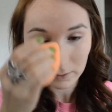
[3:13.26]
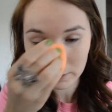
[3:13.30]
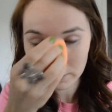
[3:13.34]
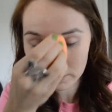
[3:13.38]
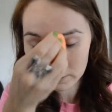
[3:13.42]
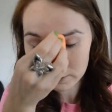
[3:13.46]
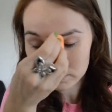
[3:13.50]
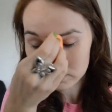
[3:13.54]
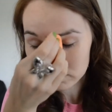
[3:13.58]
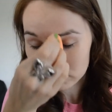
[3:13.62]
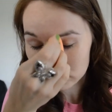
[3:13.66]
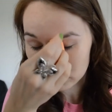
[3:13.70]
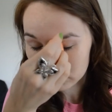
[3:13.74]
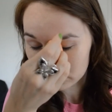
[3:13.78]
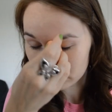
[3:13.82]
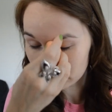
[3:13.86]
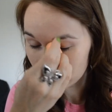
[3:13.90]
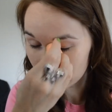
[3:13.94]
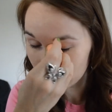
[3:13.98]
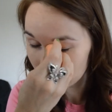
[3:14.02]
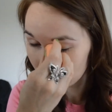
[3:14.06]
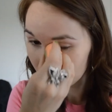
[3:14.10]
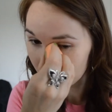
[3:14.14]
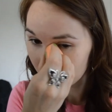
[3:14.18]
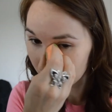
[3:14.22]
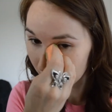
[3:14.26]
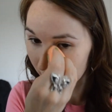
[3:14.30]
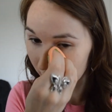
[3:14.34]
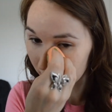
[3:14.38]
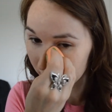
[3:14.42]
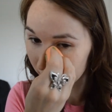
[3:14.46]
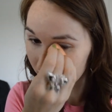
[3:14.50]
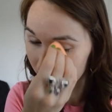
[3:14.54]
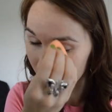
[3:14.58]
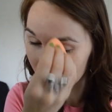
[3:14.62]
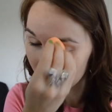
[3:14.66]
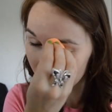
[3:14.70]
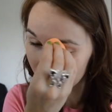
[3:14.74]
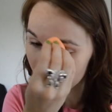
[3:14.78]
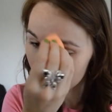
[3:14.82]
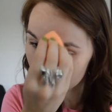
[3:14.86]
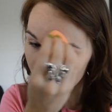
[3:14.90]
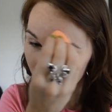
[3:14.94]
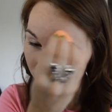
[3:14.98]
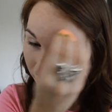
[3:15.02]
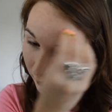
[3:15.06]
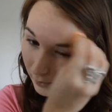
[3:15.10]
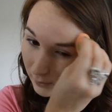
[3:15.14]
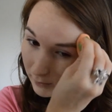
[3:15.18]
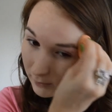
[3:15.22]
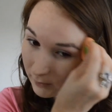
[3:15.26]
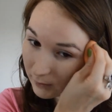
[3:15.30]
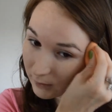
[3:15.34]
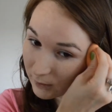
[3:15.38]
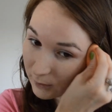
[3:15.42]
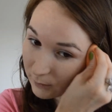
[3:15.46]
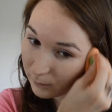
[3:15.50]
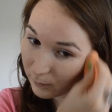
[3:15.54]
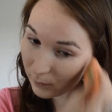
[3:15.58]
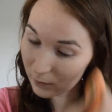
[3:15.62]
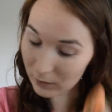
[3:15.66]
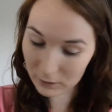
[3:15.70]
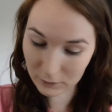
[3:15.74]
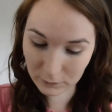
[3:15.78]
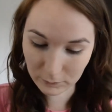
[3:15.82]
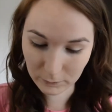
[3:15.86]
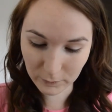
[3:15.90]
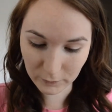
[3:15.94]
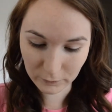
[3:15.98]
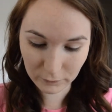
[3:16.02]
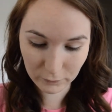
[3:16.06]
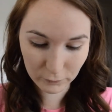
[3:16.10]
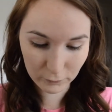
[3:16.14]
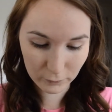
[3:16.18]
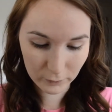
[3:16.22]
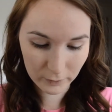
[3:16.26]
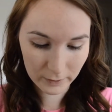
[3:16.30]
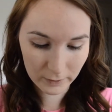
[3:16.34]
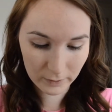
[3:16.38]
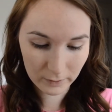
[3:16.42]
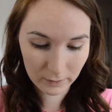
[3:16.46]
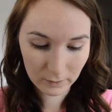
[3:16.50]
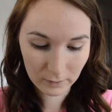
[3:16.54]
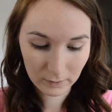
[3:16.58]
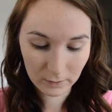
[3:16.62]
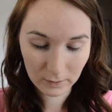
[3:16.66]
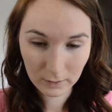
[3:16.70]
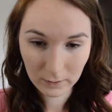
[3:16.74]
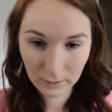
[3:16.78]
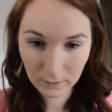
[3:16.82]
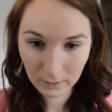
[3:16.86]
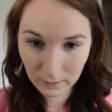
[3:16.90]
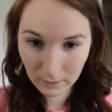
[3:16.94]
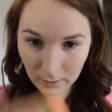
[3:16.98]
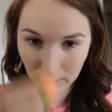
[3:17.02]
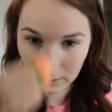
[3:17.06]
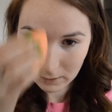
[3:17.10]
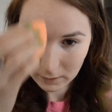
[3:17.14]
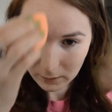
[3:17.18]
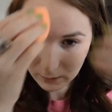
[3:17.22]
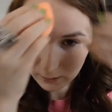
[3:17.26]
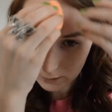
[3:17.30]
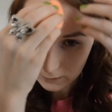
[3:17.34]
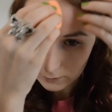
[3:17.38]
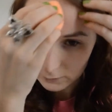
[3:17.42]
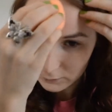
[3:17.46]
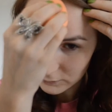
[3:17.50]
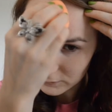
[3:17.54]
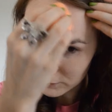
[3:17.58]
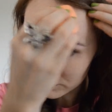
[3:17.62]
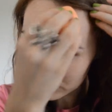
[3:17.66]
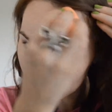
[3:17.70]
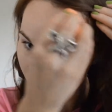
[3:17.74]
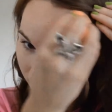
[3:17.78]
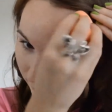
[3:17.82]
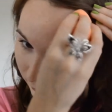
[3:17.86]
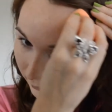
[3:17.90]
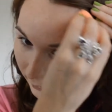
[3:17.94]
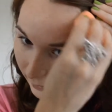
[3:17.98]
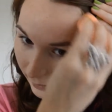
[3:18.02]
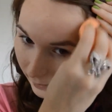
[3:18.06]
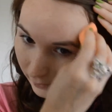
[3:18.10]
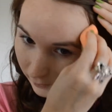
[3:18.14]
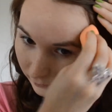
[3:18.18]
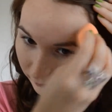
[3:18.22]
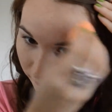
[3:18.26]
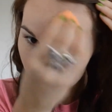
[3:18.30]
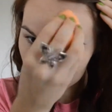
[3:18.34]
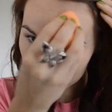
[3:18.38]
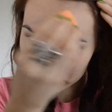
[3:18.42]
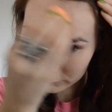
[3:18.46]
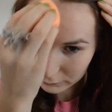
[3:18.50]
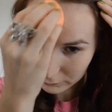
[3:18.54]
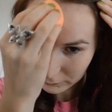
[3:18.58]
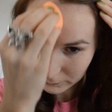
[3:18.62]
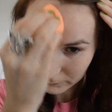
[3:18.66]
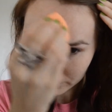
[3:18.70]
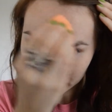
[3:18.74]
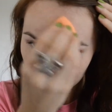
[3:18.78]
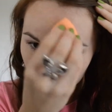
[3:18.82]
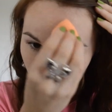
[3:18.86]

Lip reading: And if you have never tried this sponge before, I would say you have to.